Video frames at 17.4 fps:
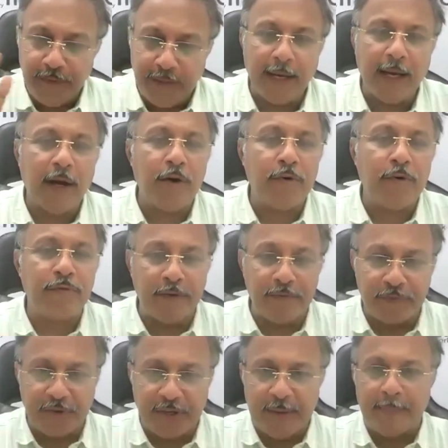we have
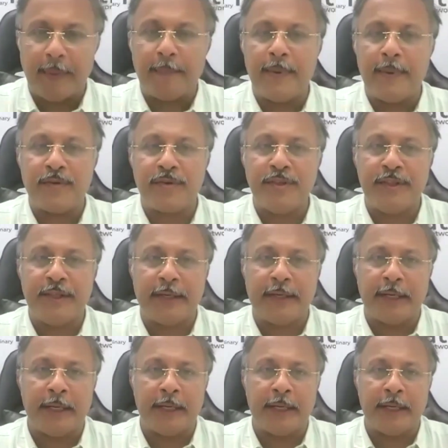50 members
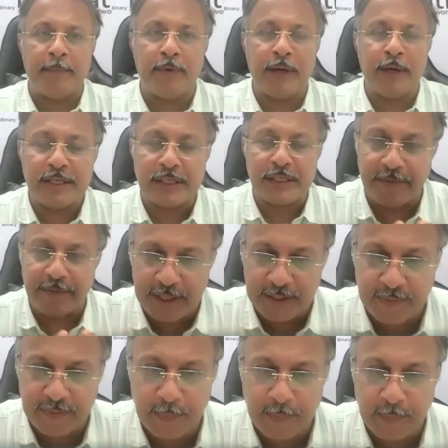in the club. We have
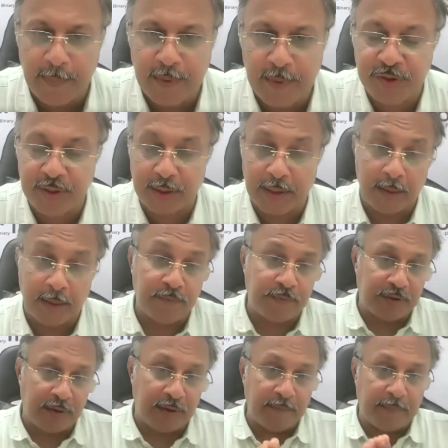75 members in the
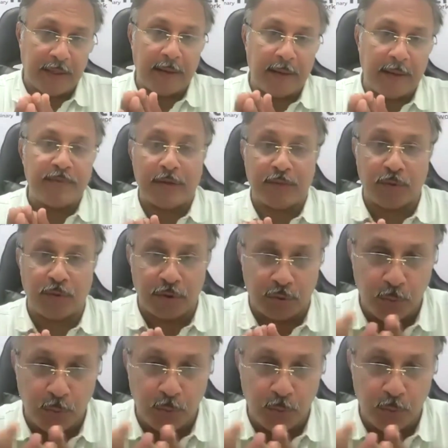club. Some clubs have